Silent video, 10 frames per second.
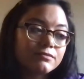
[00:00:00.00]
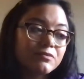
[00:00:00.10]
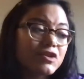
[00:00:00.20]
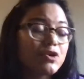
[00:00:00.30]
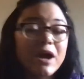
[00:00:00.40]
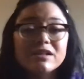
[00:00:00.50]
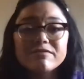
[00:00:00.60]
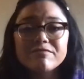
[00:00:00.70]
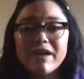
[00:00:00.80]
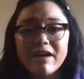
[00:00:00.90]
You
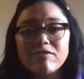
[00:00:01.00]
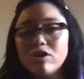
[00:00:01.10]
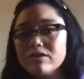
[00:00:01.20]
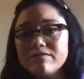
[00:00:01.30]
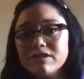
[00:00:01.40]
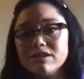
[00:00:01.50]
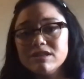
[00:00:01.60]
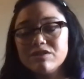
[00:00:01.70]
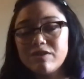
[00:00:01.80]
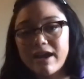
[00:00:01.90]
have all of the
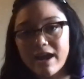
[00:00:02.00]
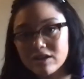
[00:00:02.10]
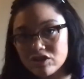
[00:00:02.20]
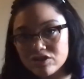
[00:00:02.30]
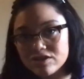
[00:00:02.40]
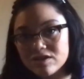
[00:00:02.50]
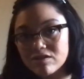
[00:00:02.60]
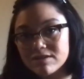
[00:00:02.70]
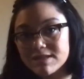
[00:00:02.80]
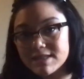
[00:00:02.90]
different actors
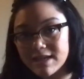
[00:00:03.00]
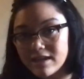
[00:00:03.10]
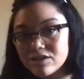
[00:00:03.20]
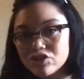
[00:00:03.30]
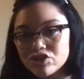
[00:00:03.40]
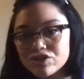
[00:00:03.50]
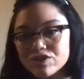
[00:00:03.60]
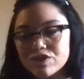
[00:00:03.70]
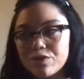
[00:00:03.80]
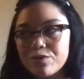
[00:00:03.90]
on stage,
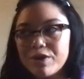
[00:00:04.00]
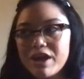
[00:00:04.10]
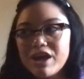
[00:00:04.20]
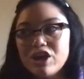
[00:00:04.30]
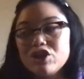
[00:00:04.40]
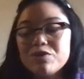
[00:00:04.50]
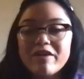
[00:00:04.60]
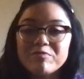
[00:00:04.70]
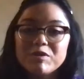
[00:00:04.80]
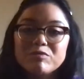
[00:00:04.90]
so you
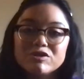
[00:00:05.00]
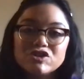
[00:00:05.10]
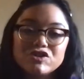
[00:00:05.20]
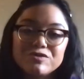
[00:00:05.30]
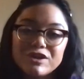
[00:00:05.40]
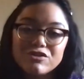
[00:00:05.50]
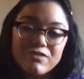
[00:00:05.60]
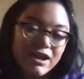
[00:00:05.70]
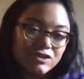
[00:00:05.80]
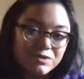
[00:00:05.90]
have people to
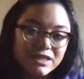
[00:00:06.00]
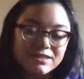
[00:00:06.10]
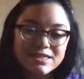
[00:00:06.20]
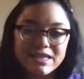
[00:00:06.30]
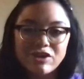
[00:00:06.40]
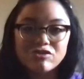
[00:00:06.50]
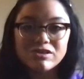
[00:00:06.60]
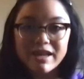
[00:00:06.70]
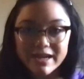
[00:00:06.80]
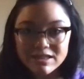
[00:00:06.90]
interact with and say your
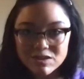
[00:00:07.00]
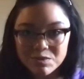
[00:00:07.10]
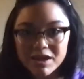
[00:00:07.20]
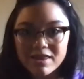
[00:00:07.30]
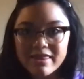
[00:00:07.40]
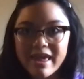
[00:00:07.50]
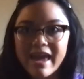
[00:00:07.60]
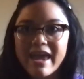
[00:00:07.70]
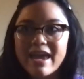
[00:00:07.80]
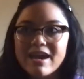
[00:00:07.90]
lines
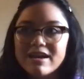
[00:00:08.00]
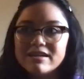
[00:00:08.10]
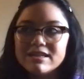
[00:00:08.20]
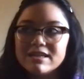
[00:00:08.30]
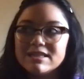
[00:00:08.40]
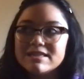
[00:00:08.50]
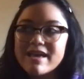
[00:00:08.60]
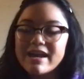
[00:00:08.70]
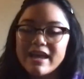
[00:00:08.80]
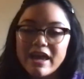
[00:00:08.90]
with, and it's
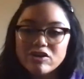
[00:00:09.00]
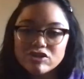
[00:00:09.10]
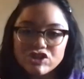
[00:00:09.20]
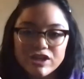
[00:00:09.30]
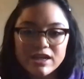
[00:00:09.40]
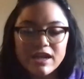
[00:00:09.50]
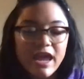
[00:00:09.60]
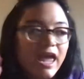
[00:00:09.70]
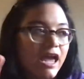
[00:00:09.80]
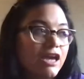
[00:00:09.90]
that energy
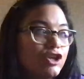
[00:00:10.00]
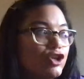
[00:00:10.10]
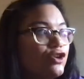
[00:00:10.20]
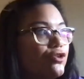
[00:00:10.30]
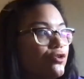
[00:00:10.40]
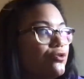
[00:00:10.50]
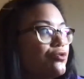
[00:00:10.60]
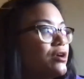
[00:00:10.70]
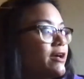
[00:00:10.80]
and you